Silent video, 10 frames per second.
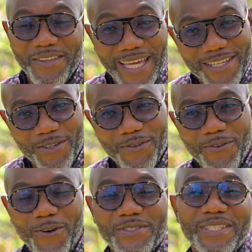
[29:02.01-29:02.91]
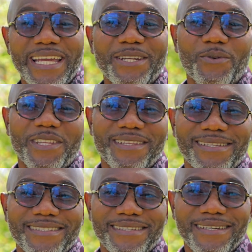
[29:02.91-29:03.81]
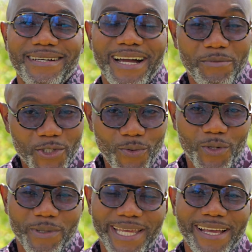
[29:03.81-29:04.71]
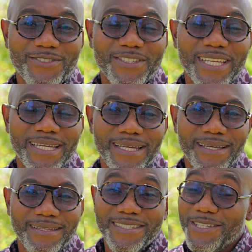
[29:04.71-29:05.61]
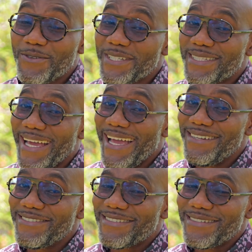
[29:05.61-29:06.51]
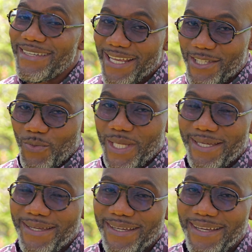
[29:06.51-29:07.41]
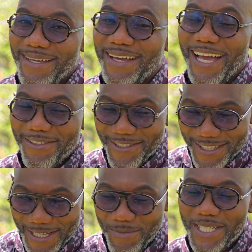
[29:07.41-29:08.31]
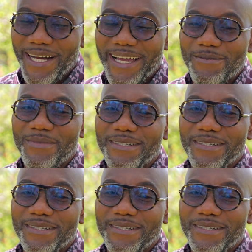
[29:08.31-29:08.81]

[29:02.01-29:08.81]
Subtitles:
Thank you for staying with us. I'm Sherwood McCaskey. The series ends next week at the same time.